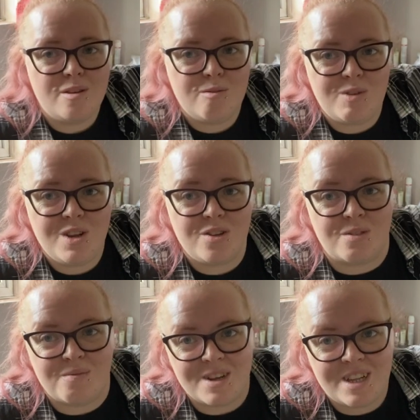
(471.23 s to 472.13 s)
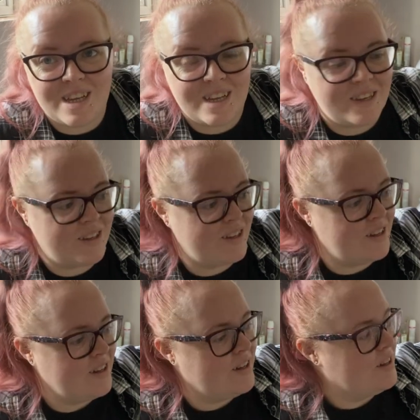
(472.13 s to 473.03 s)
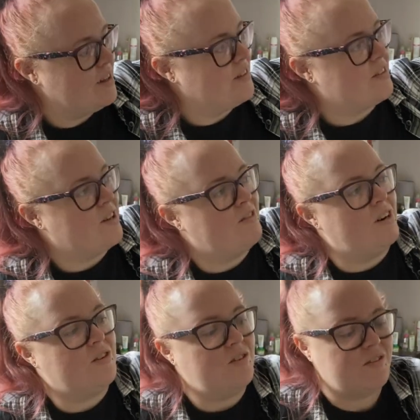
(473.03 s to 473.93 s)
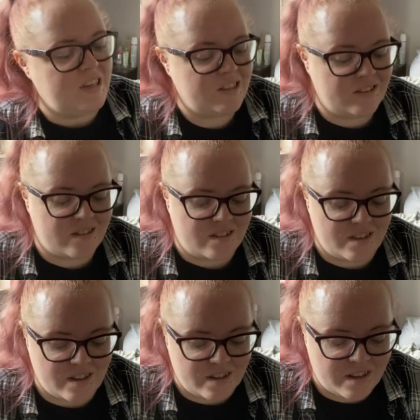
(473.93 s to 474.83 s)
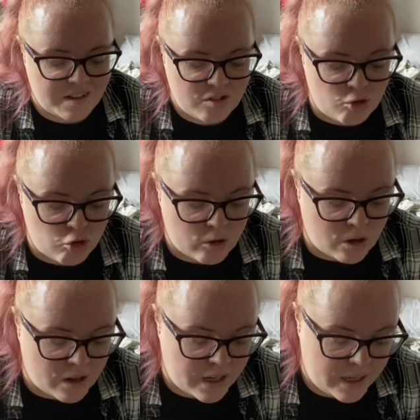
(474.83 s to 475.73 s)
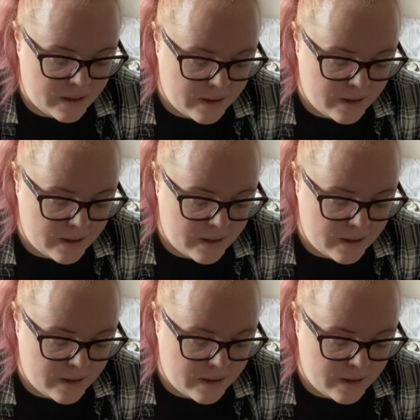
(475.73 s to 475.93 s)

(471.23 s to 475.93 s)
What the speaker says: wanted them really. So I got this to try.